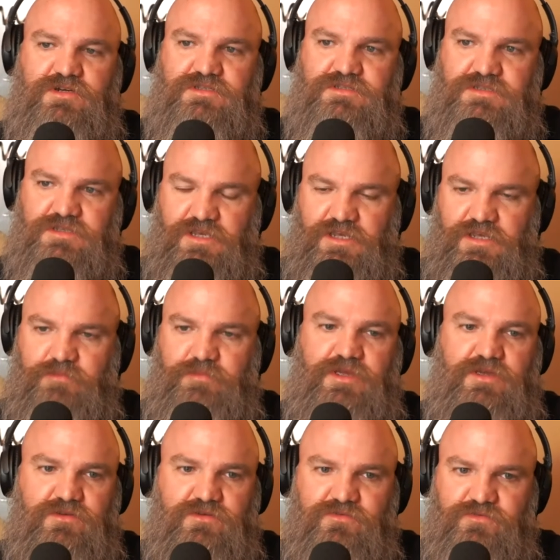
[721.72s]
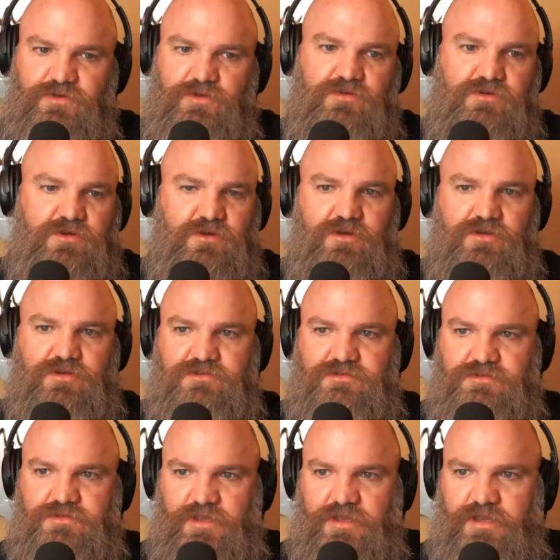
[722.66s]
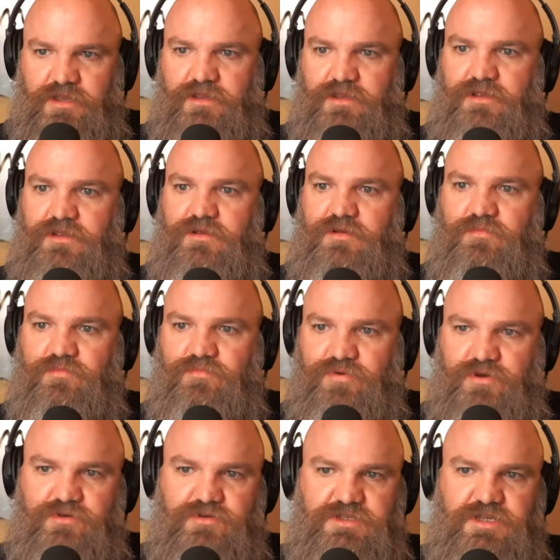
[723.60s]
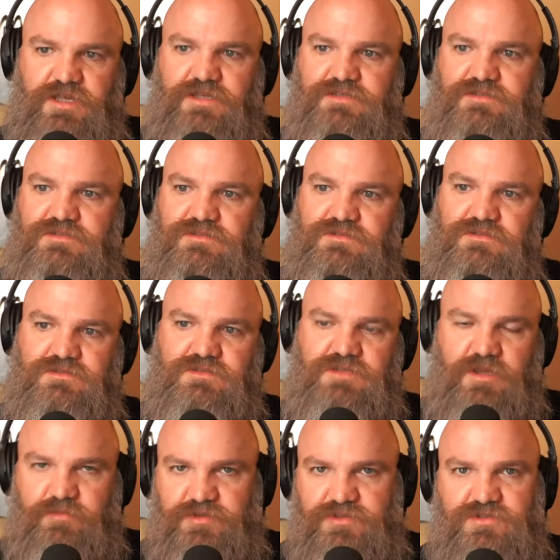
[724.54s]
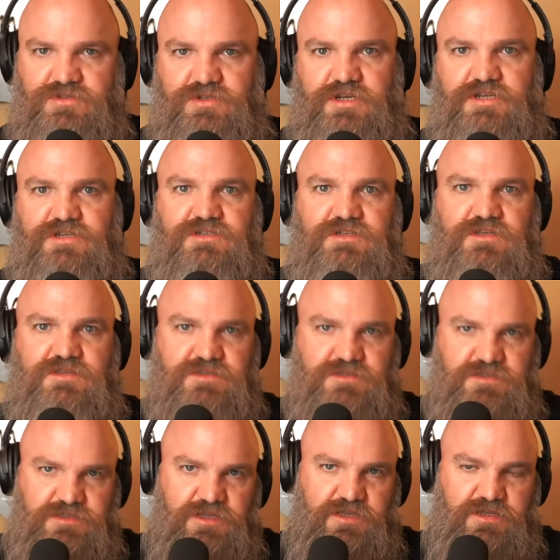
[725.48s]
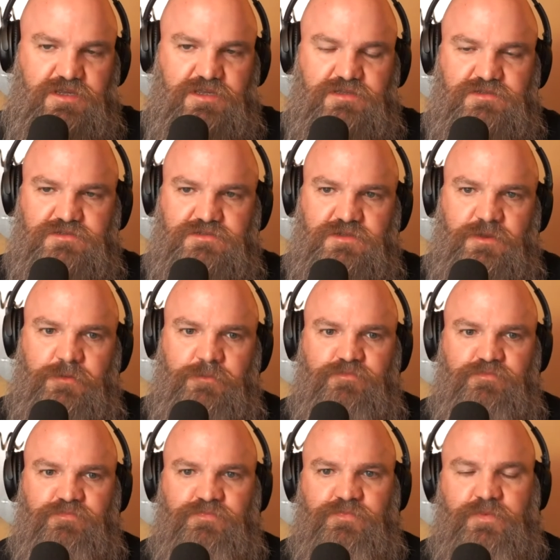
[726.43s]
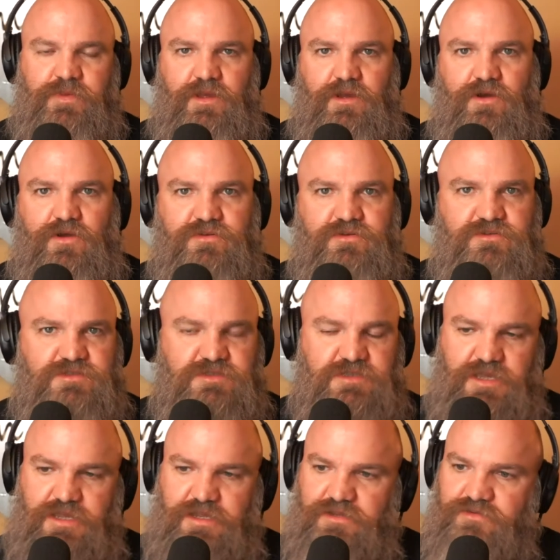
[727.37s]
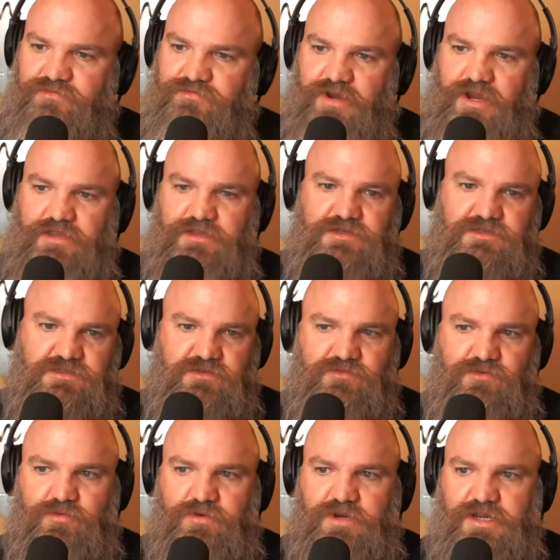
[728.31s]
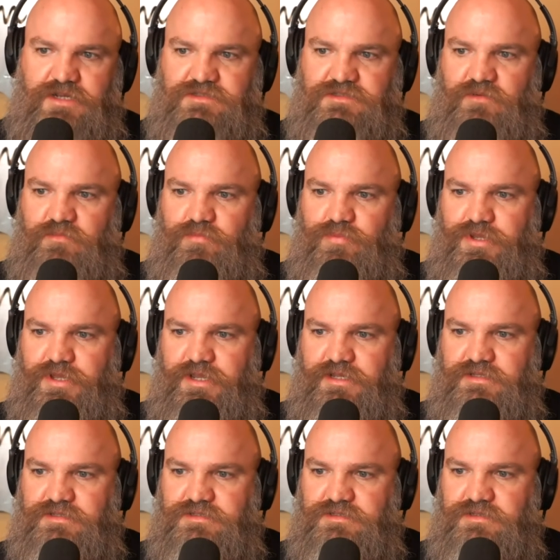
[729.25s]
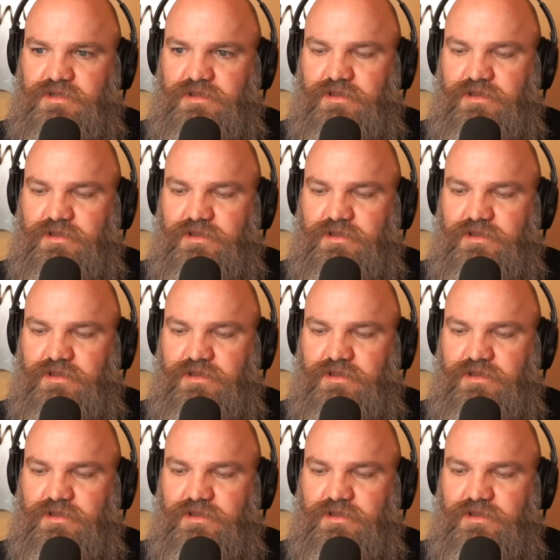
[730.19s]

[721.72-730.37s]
it's emails, phone calls, protests, demonstrations, sit-ins, all those things, filing civil rights complaints,